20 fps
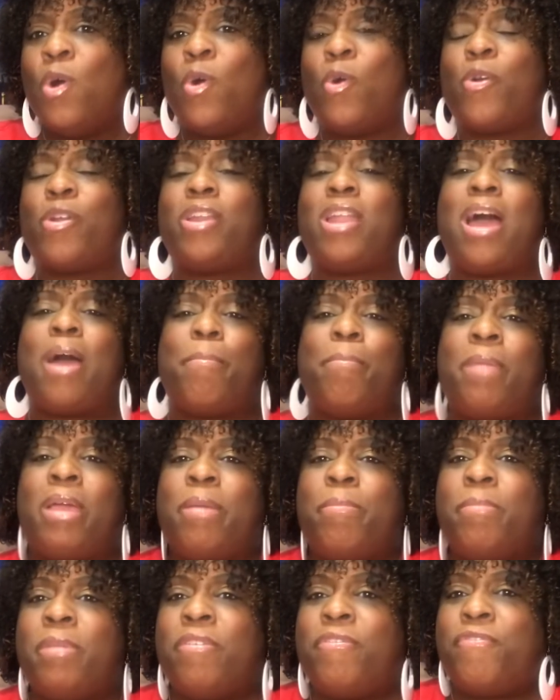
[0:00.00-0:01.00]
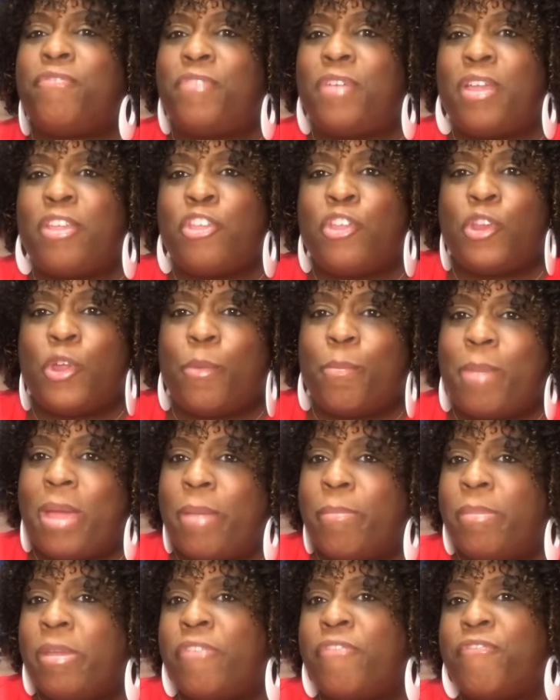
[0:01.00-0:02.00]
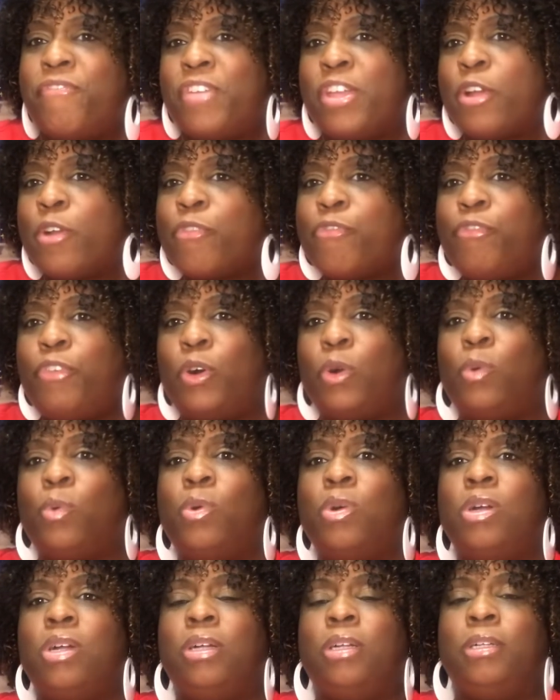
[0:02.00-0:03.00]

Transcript: or not made me, make me fearful